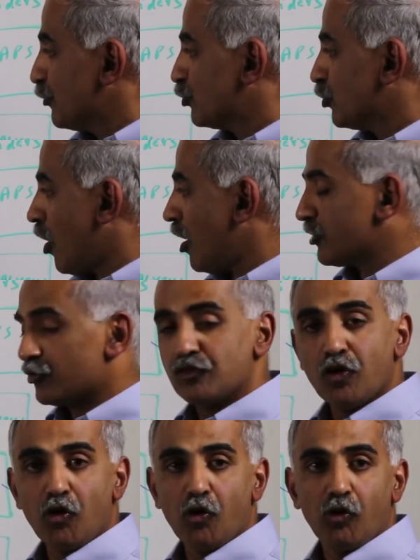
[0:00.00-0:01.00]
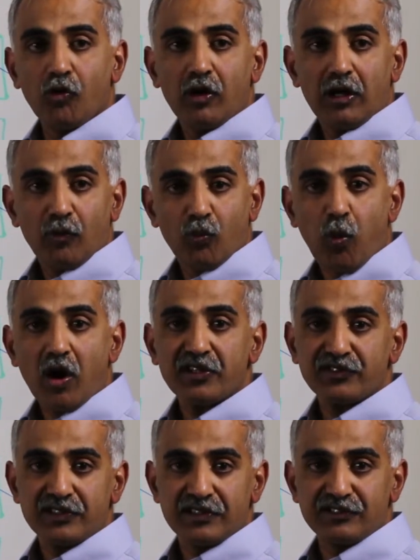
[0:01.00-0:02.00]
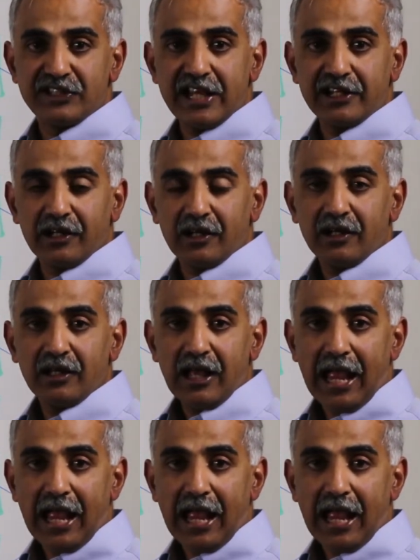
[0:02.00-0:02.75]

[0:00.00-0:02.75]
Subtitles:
you do not know what is in this data,